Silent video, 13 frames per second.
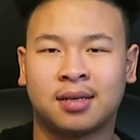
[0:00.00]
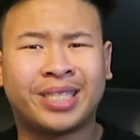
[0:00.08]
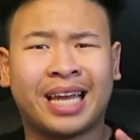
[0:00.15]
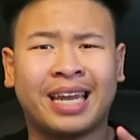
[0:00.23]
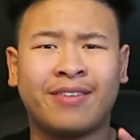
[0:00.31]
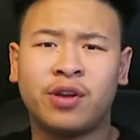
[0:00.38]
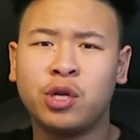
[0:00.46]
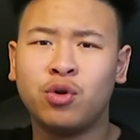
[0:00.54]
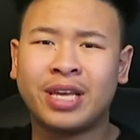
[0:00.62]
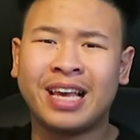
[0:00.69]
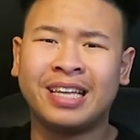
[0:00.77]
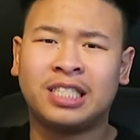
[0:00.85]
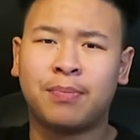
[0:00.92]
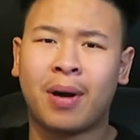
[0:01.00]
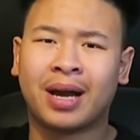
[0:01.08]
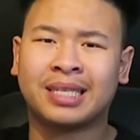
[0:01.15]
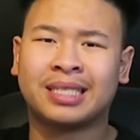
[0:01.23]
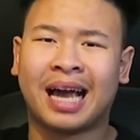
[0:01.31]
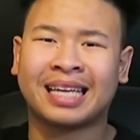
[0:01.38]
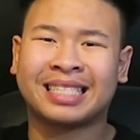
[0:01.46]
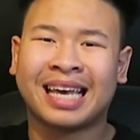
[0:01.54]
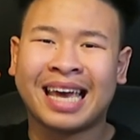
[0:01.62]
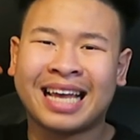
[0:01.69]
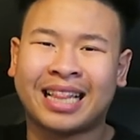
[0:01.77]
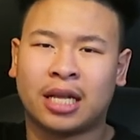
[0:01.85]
Once again, if you're new to Easy Buckets, guys, hit